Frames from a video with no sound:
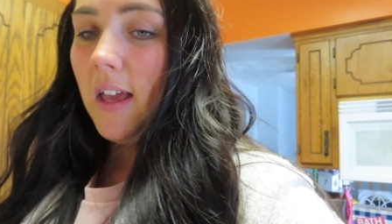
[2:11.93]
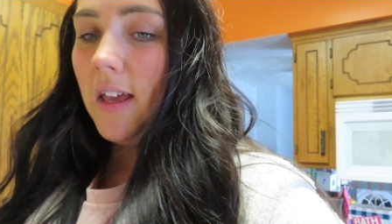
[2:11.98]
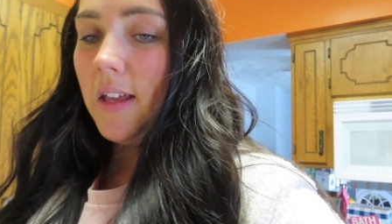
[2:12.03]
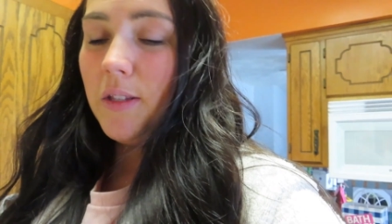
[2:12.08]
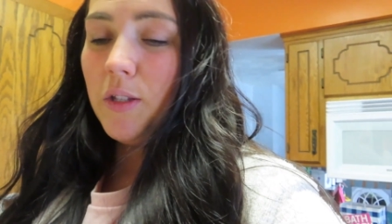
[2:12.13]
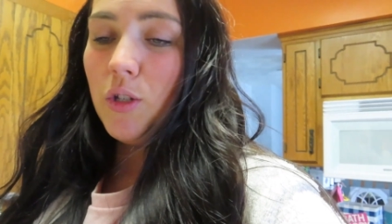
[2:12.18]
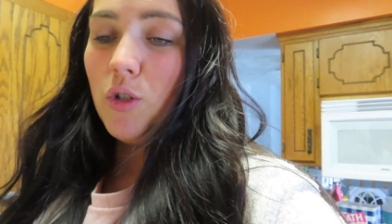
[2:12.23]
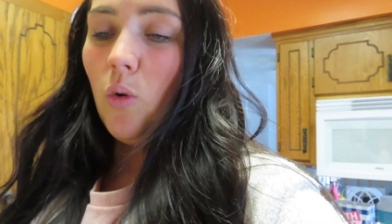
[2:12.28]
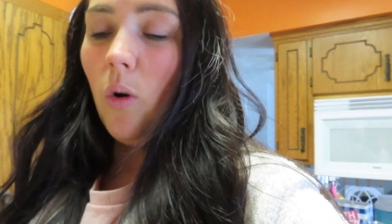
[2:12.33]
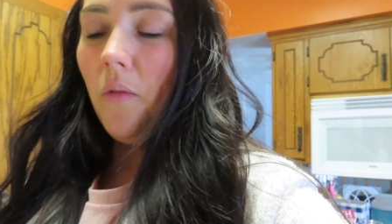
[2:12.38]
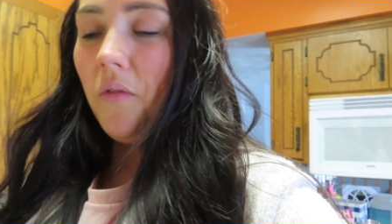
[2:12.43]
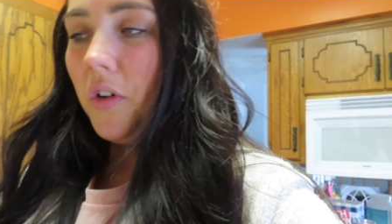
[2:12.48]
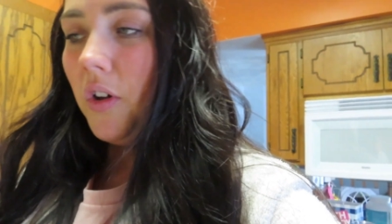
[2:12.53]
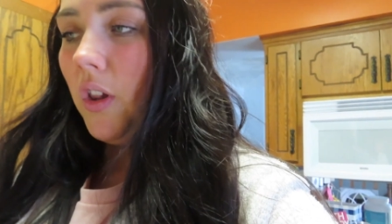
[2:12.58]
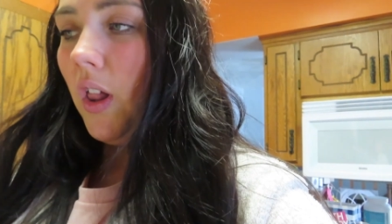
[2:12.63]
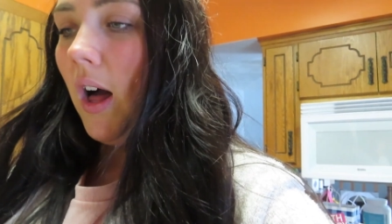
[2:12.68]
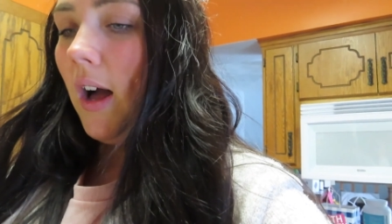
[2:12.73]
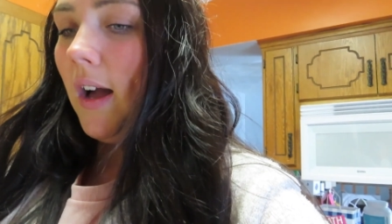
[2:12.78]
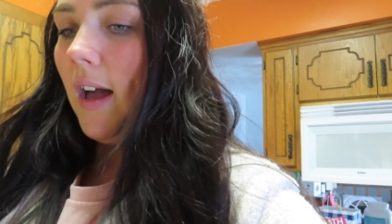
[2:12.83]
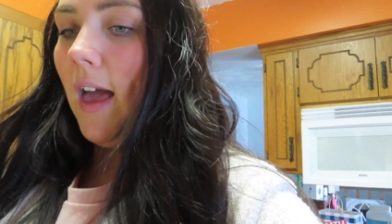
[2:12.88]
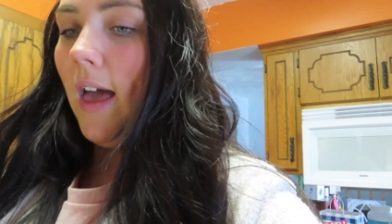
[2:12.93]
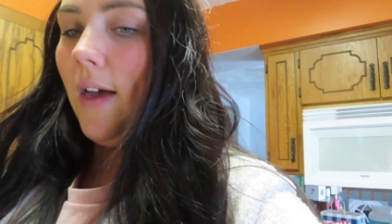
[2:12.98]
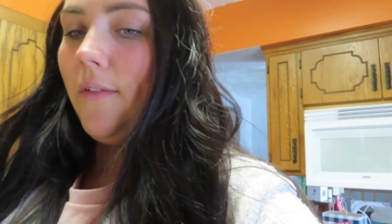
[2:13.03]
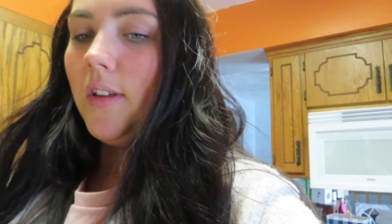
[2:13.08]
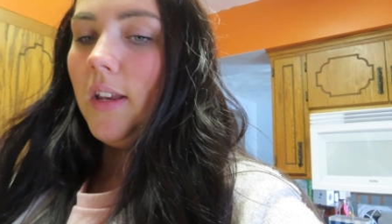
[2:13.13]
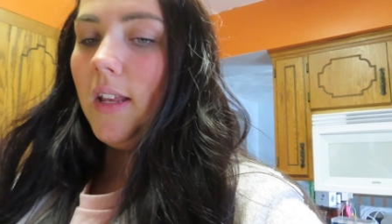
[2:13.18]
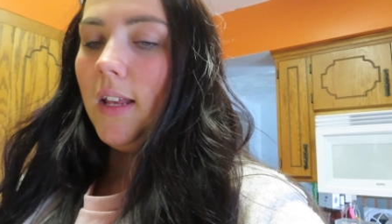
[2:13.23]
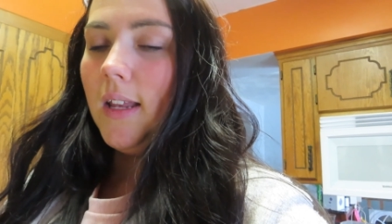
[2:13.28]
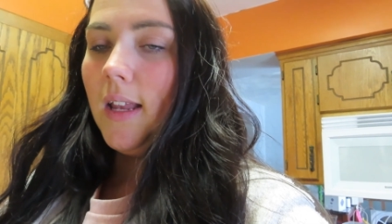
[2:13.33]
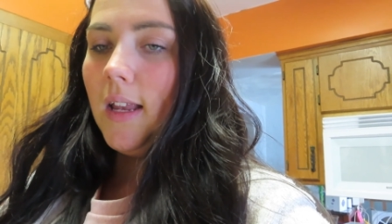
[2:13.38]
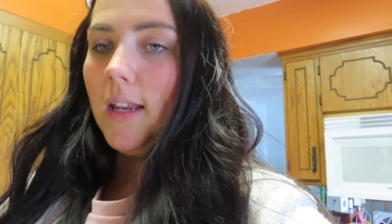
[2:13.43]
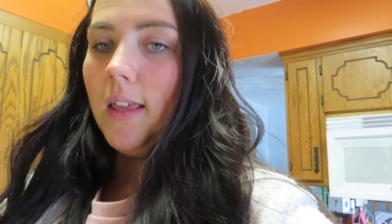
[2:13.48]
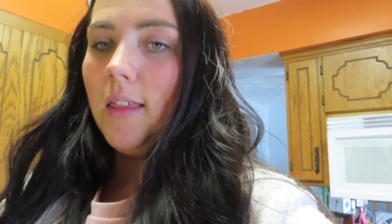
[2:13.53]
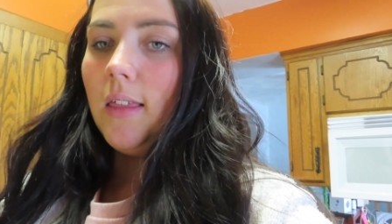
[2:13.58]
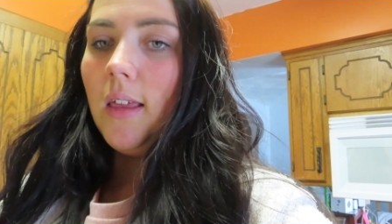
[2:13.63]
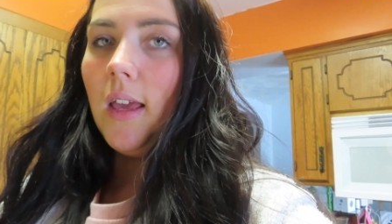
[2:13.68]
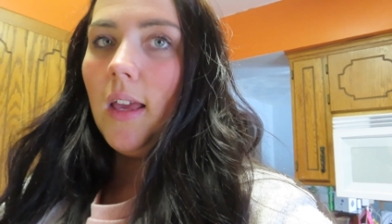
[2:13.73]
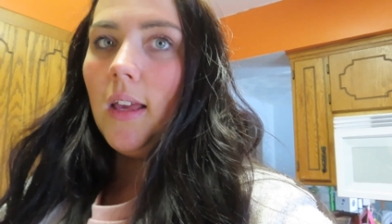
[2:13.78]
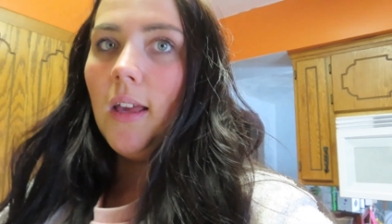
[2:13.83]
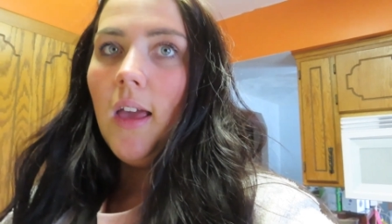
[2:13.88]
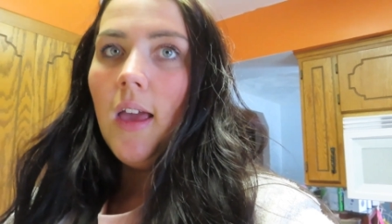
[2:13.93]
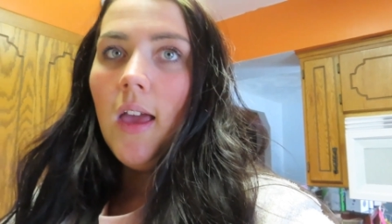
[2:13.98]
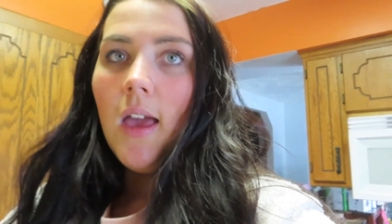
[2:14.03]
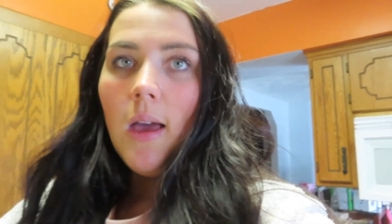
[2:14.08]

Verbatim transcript: It's twelve o'clock. I haven't eaten anything